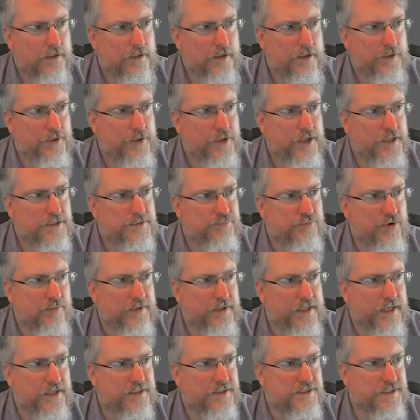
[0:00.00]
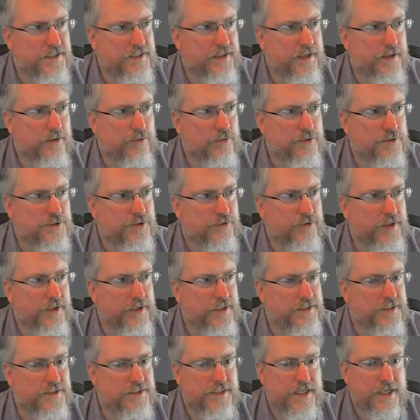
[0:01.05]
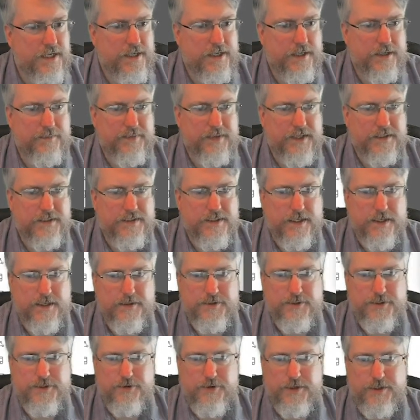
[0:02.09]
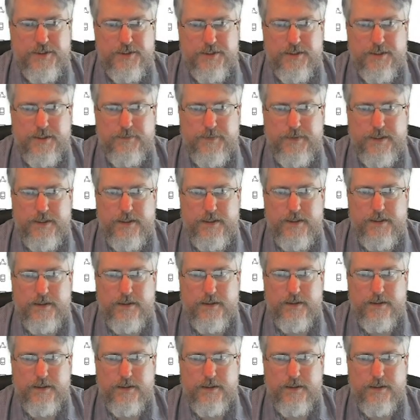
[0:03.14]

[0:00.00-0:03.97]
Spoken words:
And you guys probably can't see that whole screen because it's taking up the entire screen. So let me